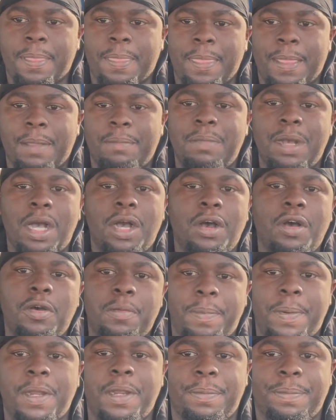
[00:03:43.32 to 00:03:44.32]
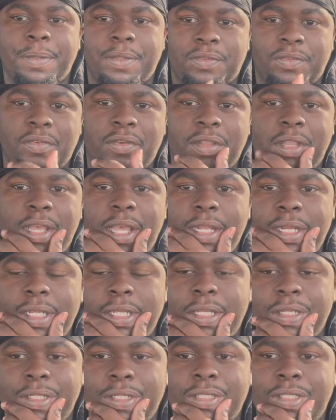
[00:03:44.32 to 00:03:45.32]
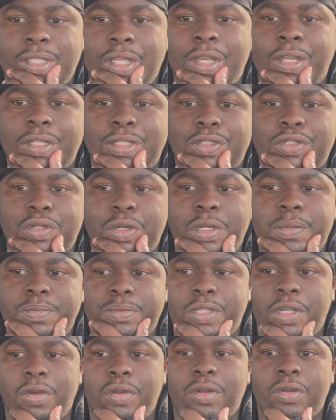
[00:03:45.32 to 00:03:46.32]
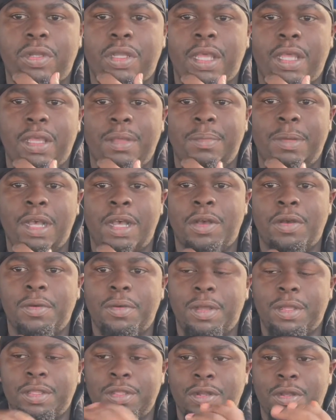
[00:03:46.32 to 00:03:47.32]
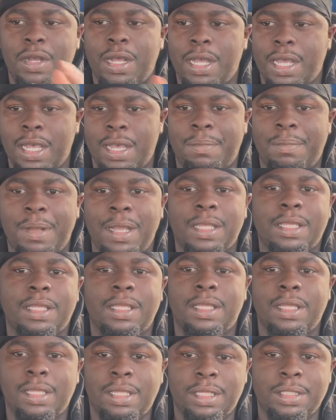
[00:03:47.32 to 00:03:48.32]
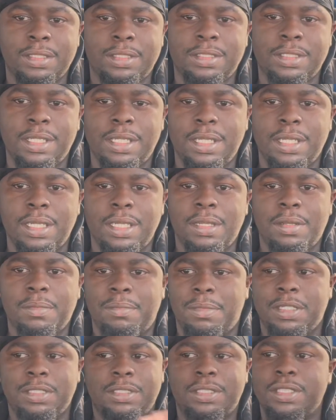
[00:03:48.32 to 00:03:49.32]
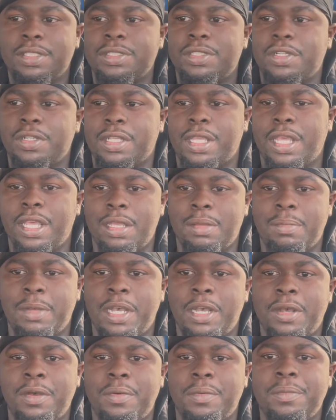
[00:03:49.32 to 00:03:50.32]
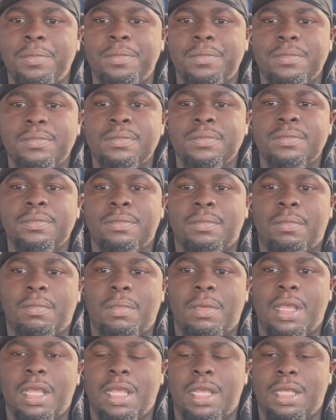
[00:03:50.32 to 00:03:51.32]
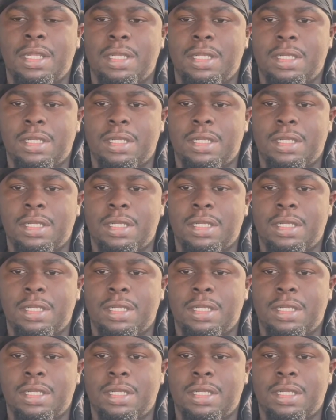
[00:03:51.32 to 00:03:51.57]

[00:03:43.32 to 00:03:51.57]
My whole purpose for that is the trip total came out. You know, I had my kids, my sister came out, and